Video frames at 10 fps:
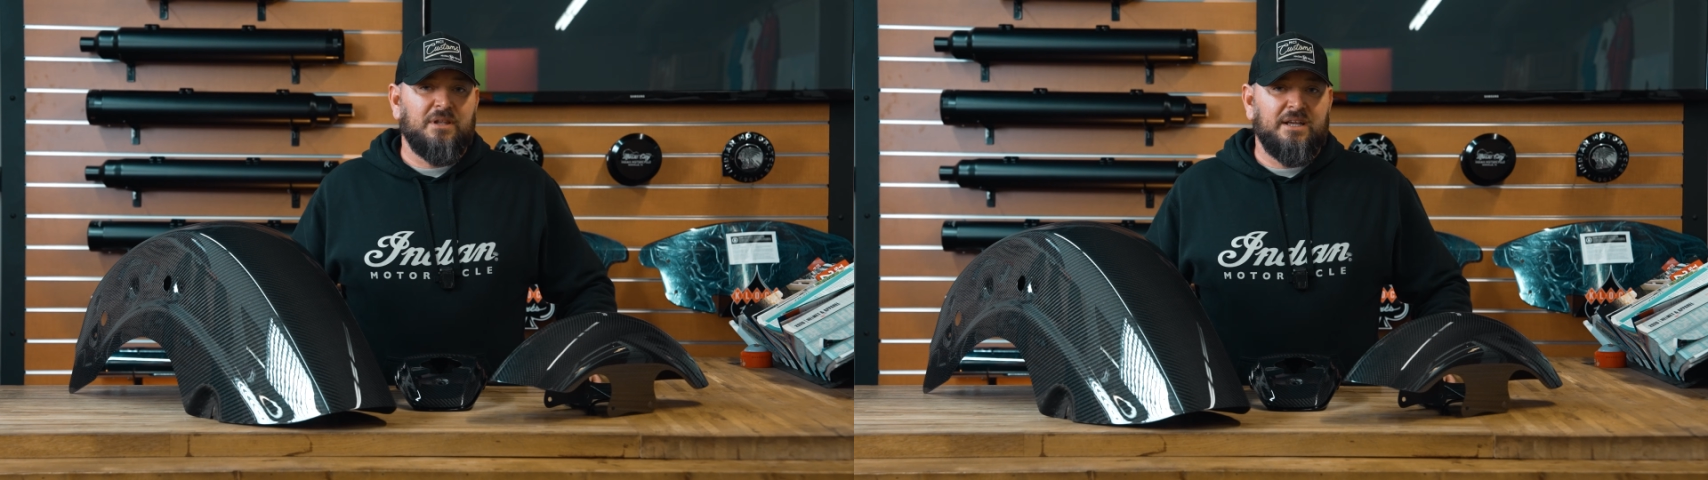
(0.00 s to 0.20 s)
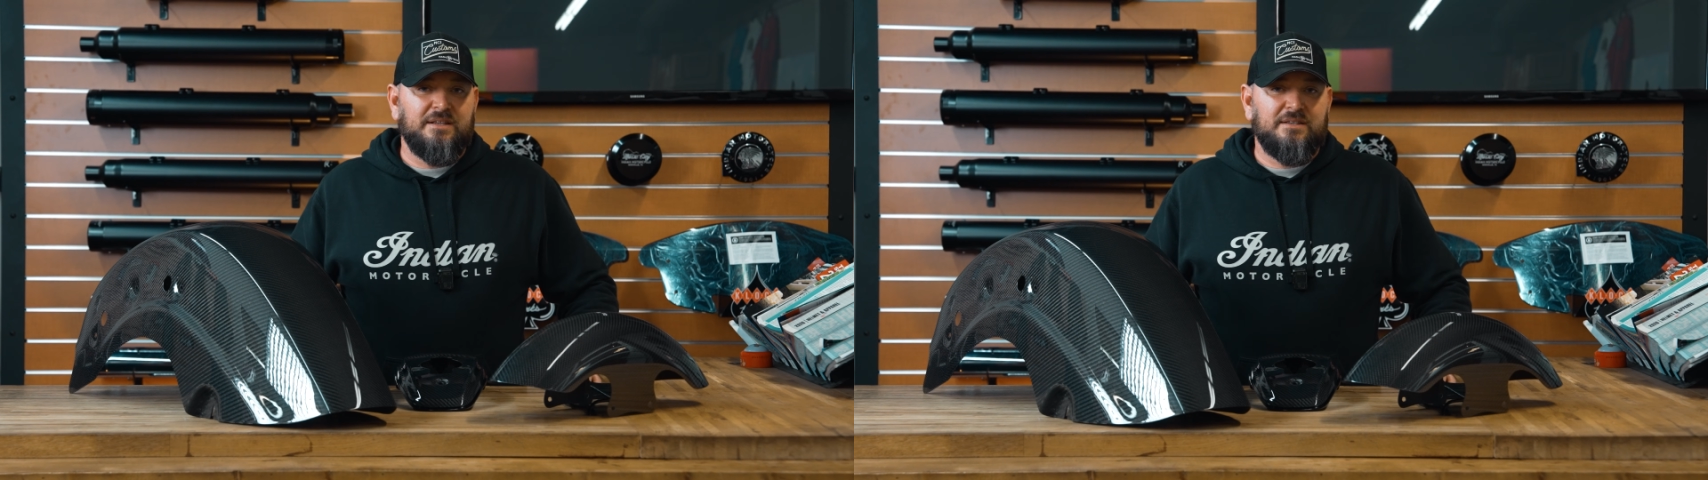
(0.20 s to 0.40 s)

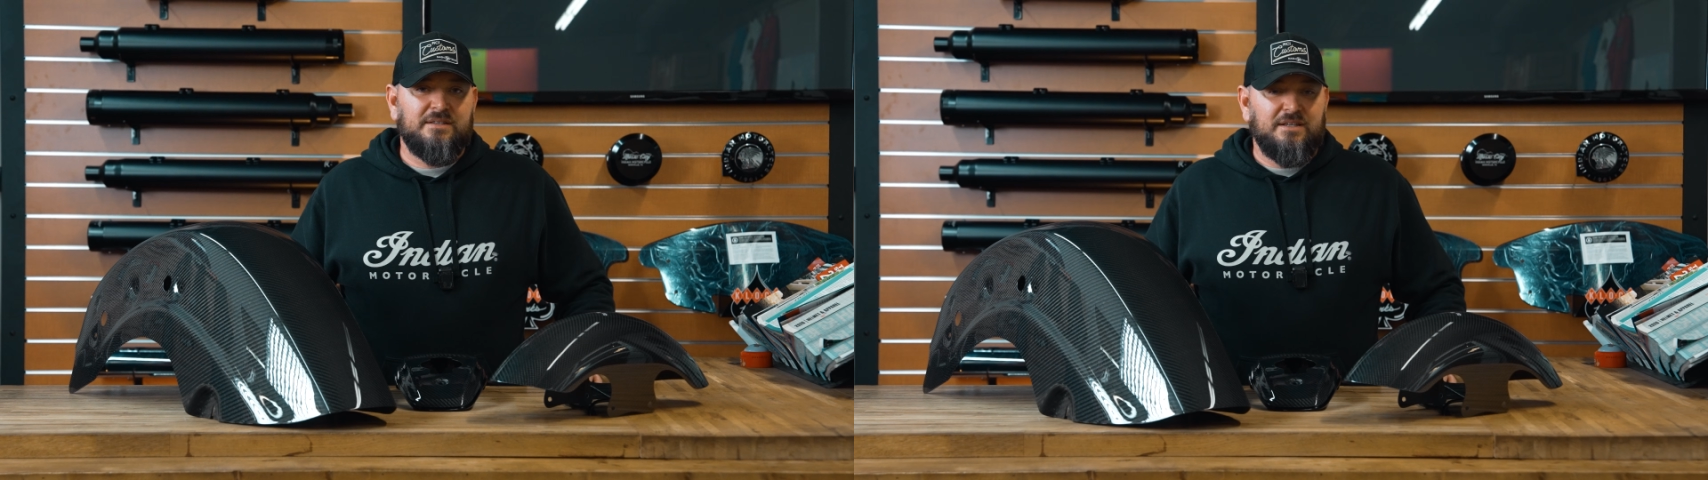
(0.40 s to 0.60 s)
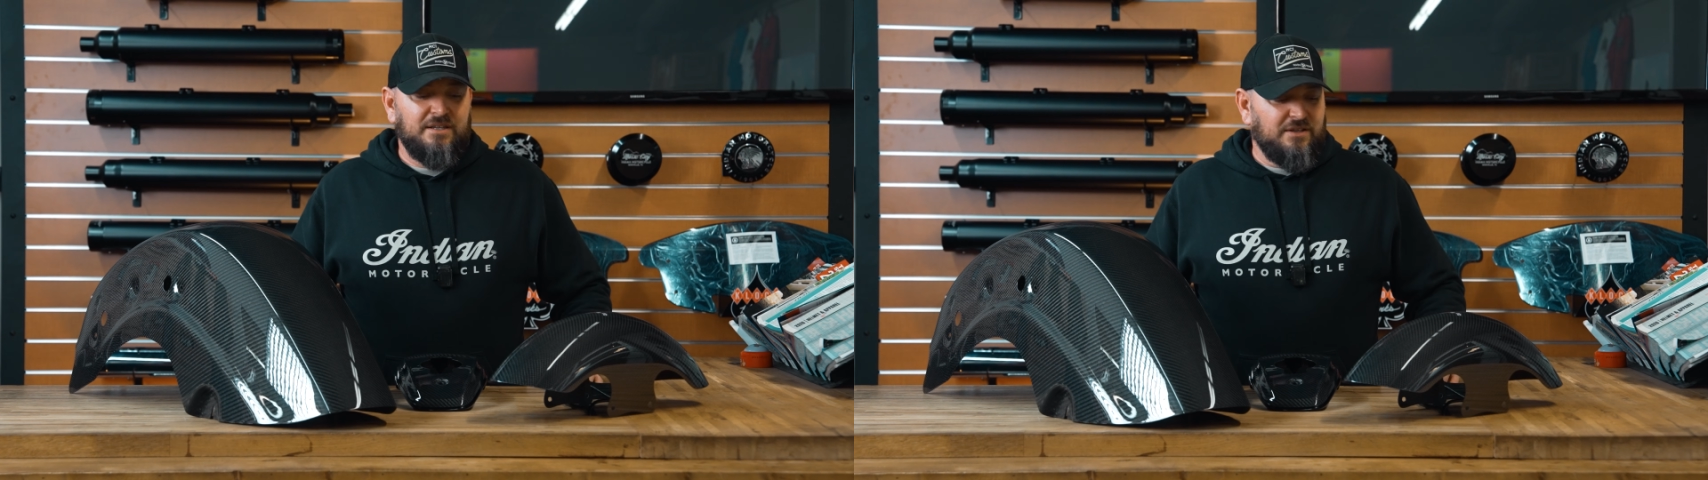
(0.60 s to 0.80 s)

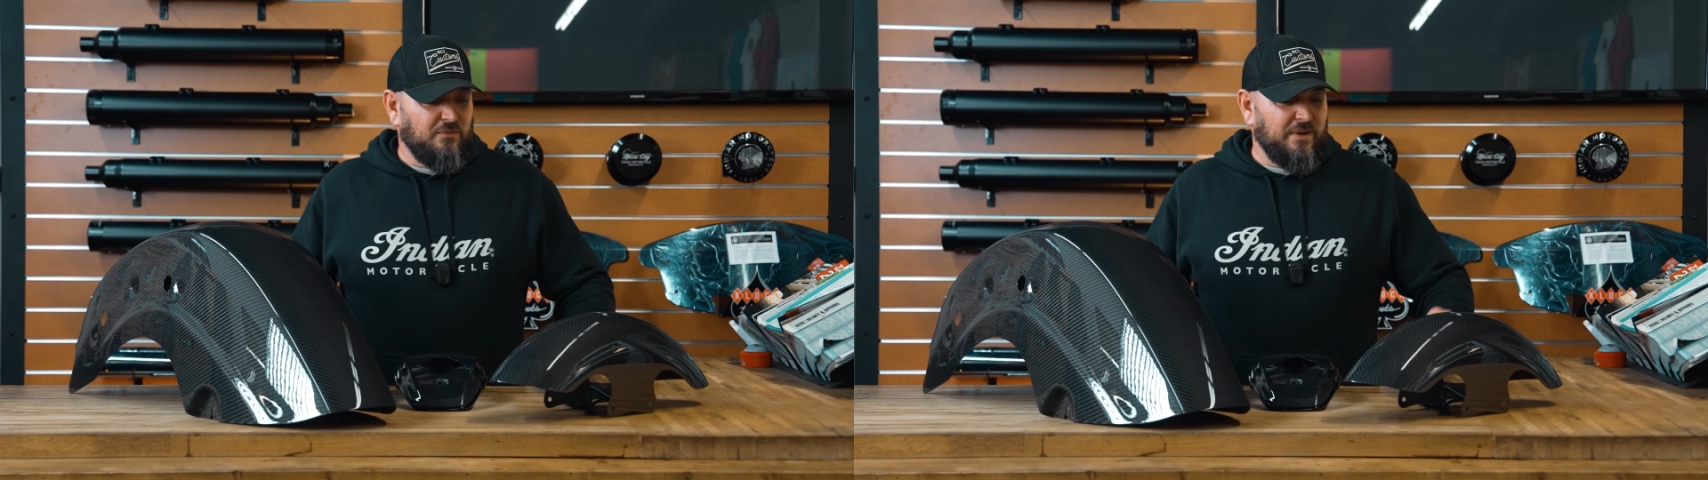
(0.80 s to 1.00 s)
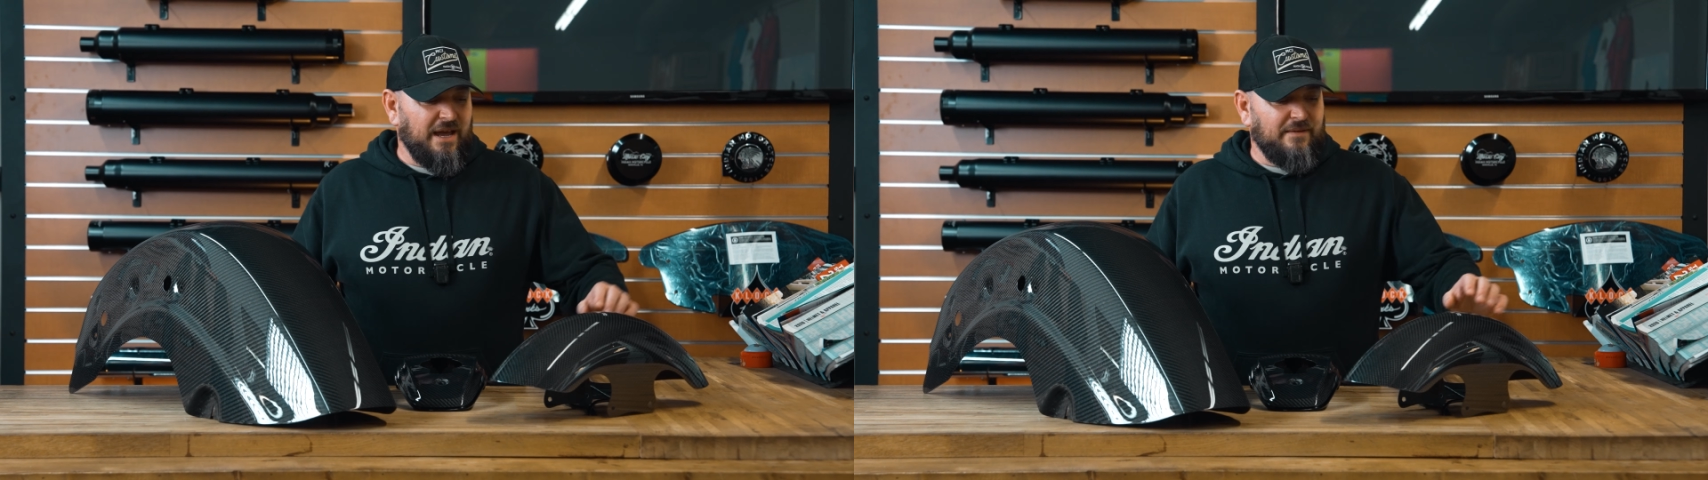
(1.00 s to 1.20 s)
length.
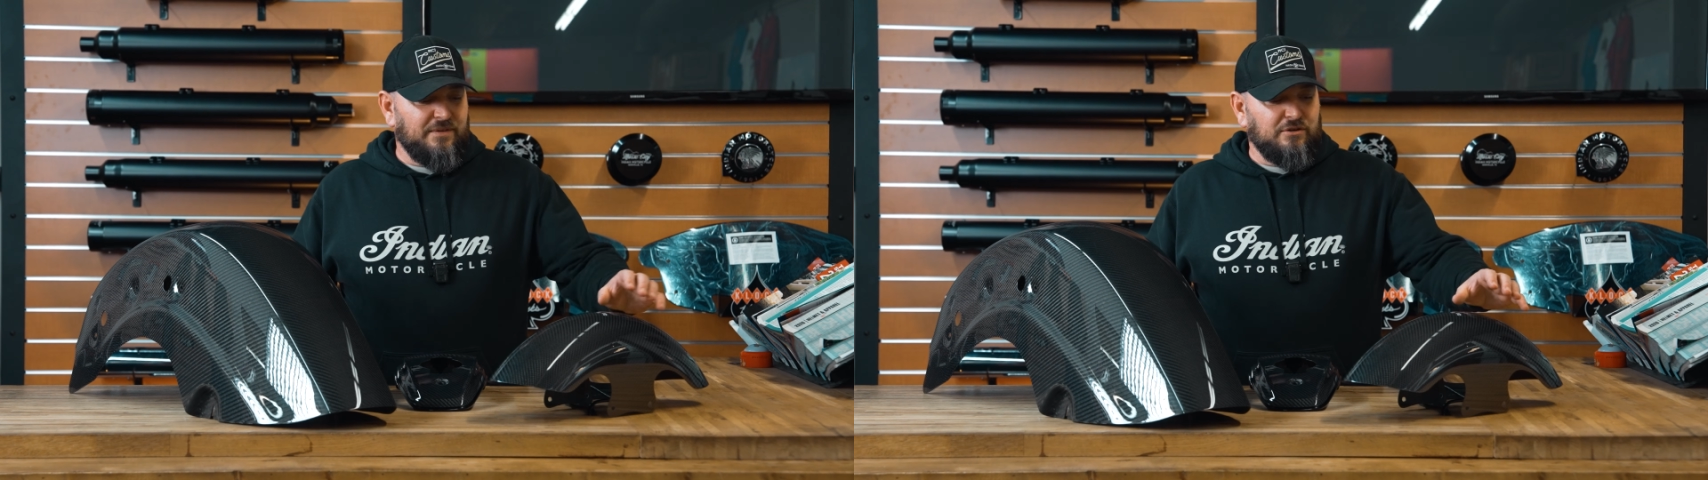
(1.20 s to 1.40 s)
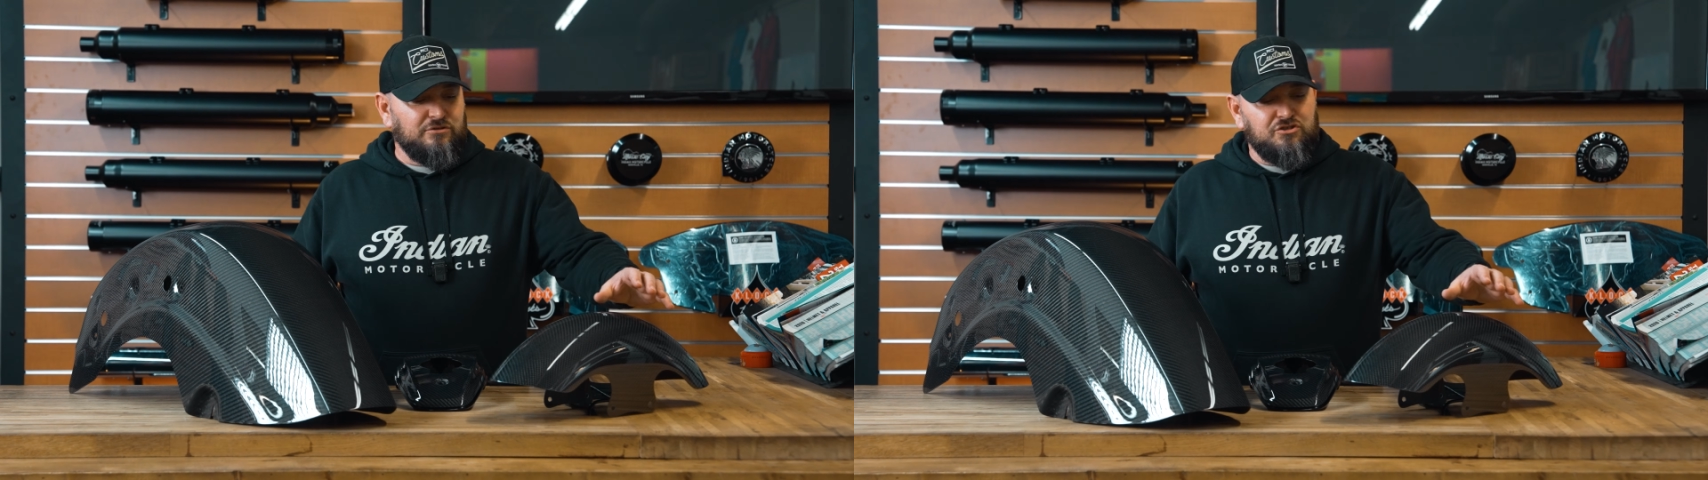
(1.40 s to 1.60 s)
We have their